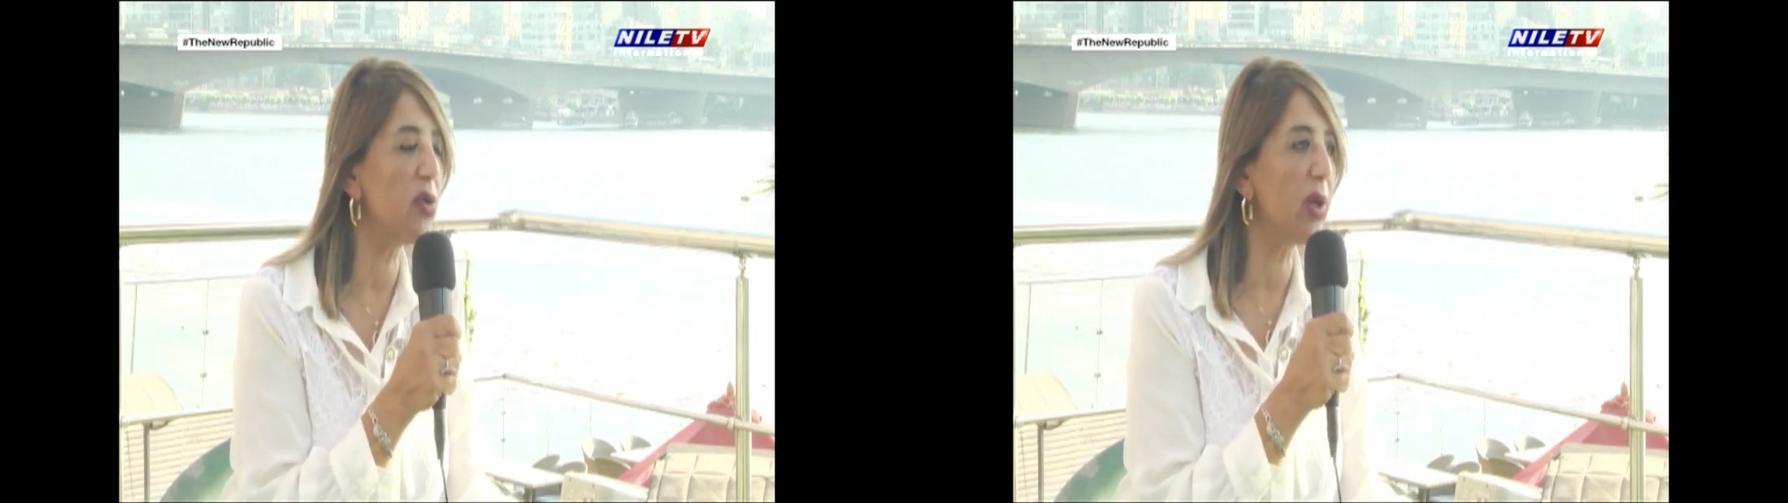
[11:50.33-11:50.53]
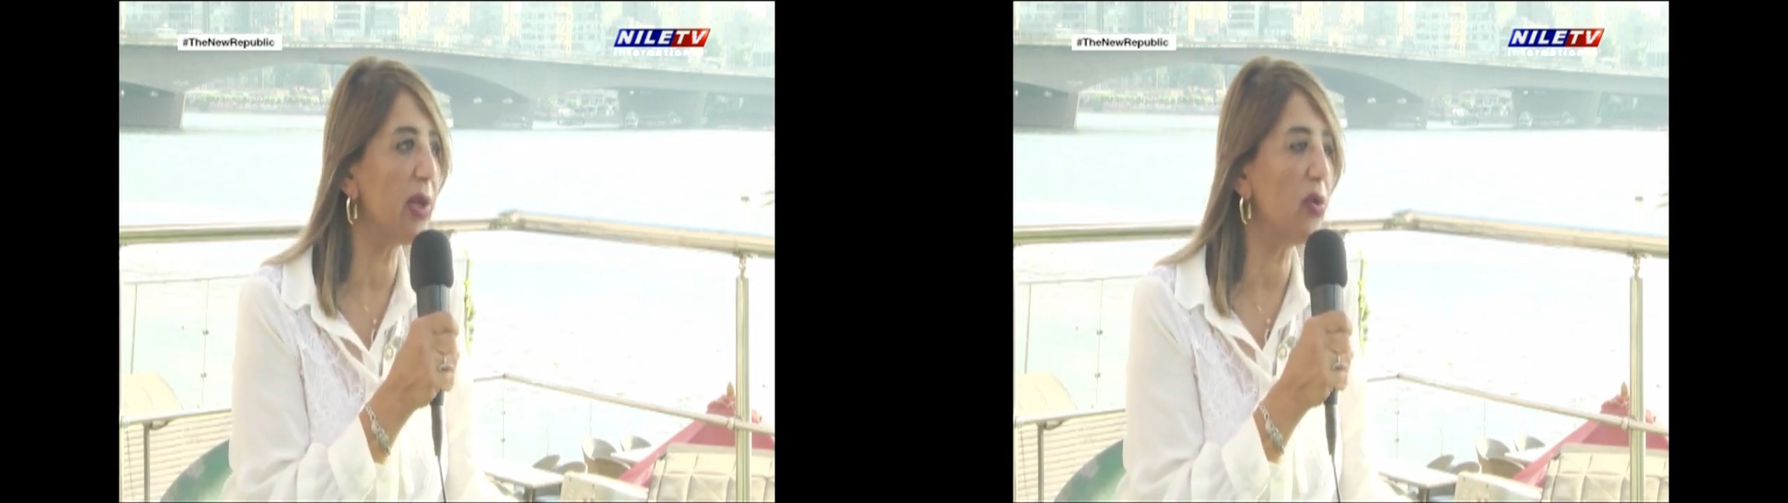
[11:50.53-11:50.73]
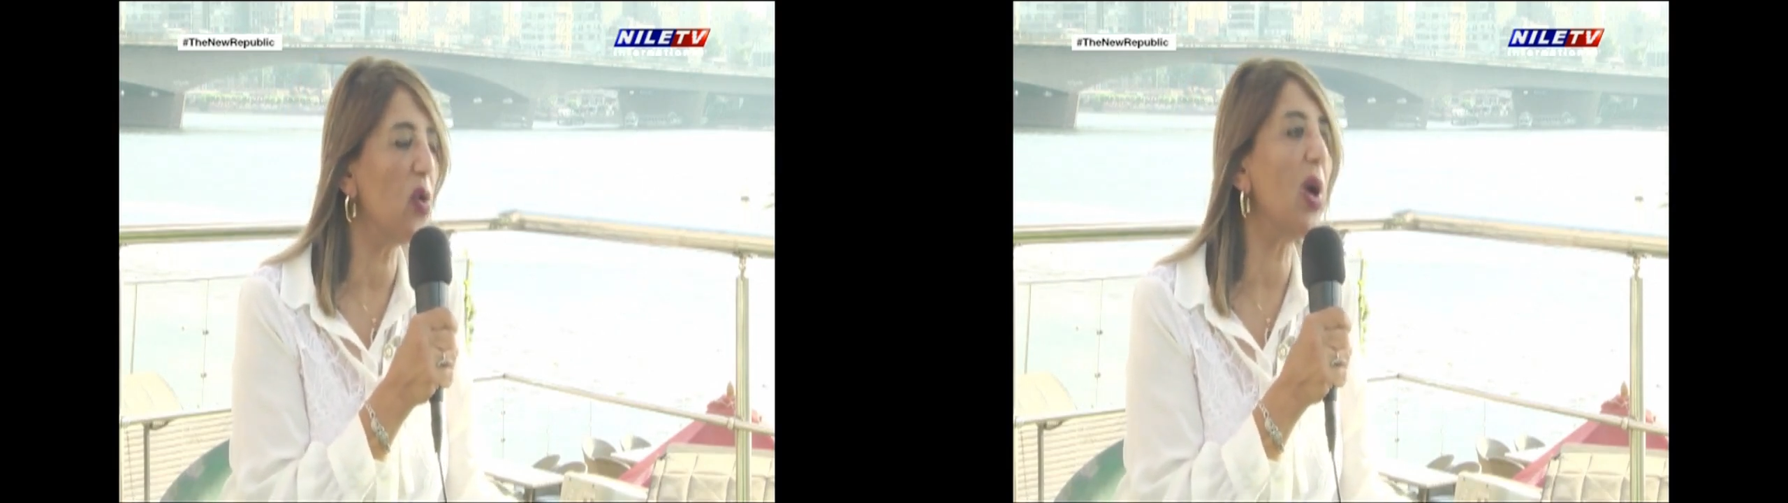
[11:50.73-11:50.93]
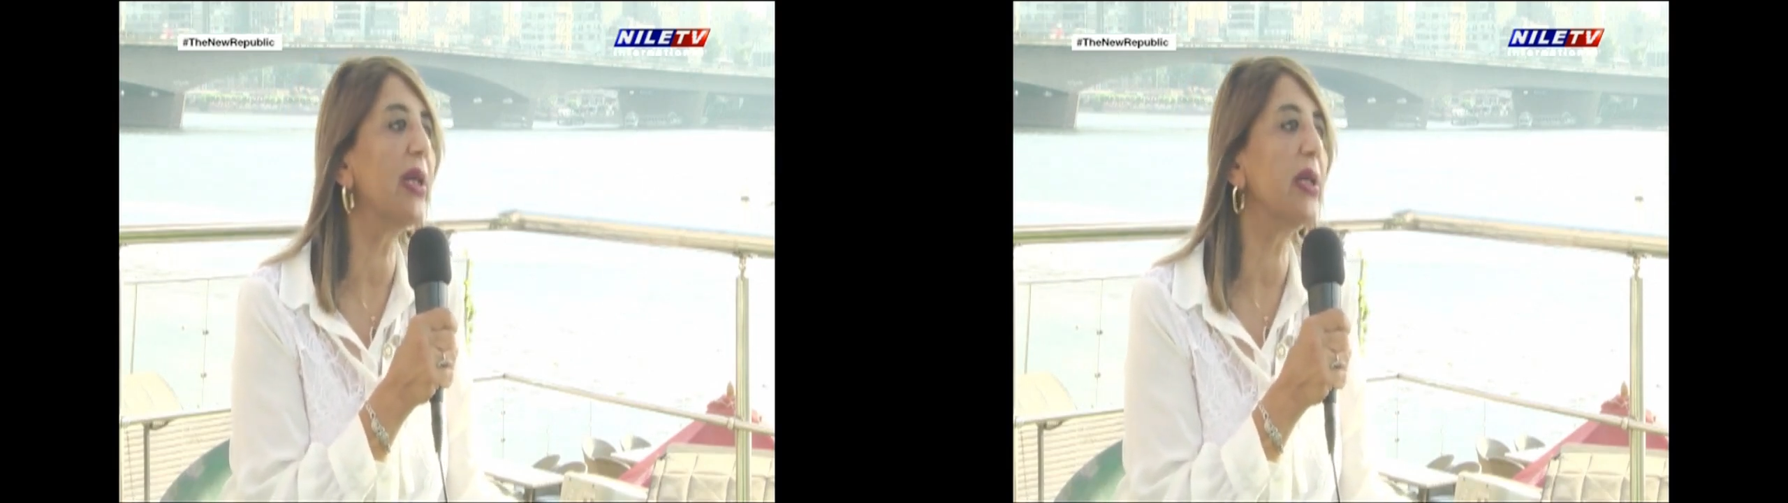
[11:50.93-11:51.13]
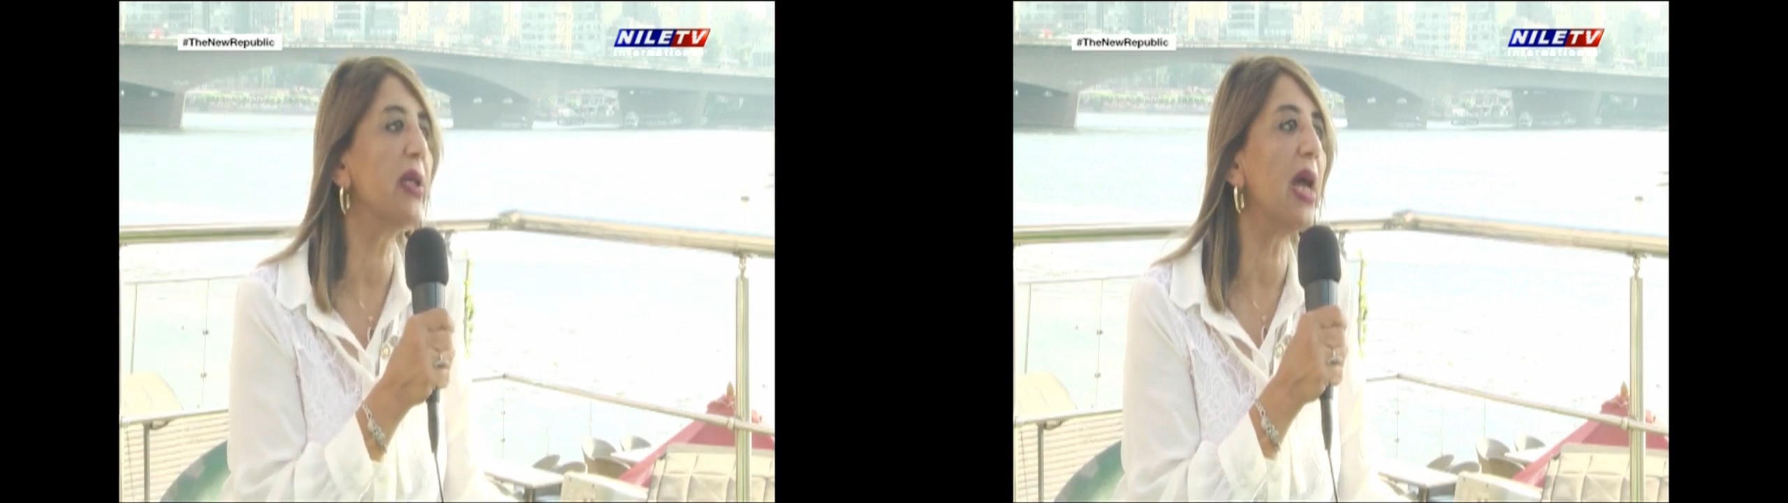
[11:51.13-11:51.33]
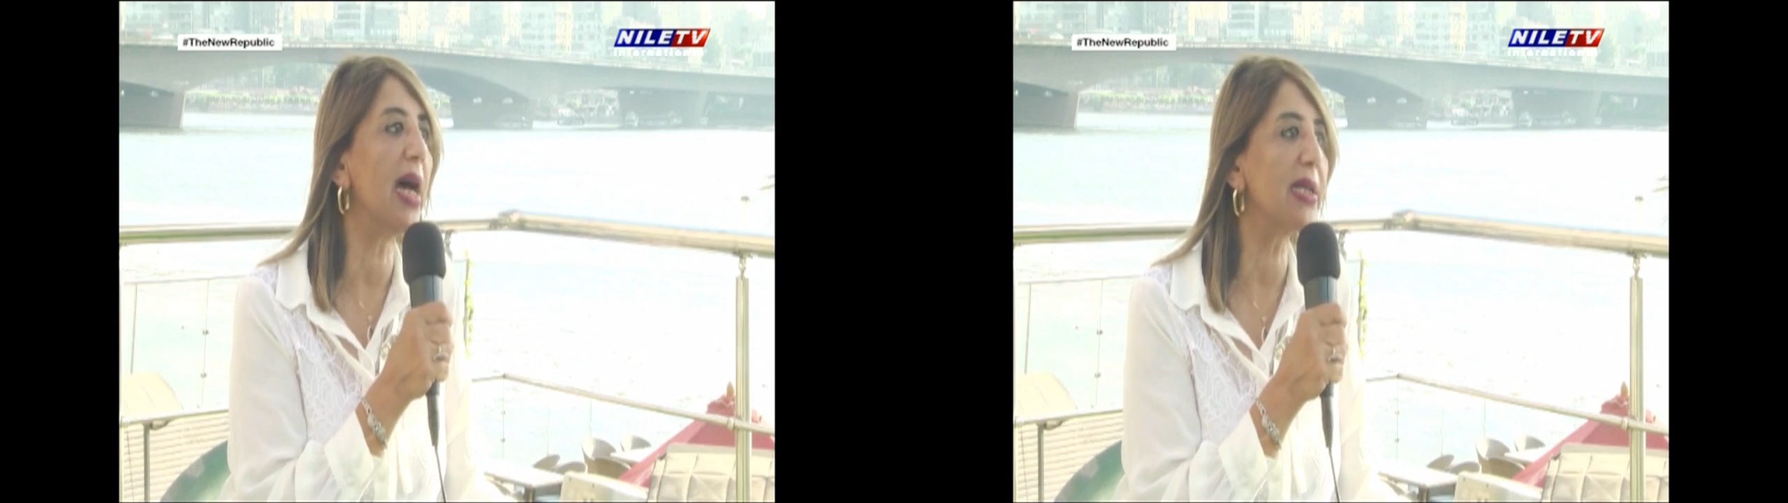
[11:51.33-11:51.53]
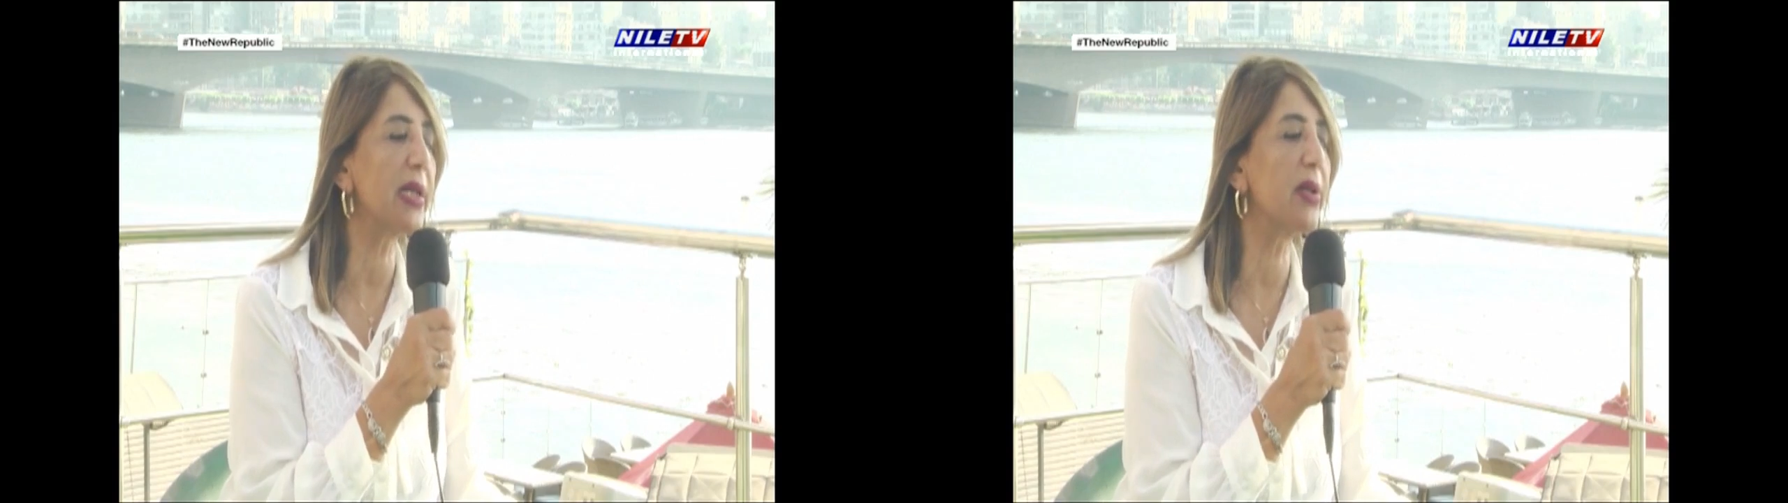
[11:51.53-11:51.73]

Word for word: You can go and ask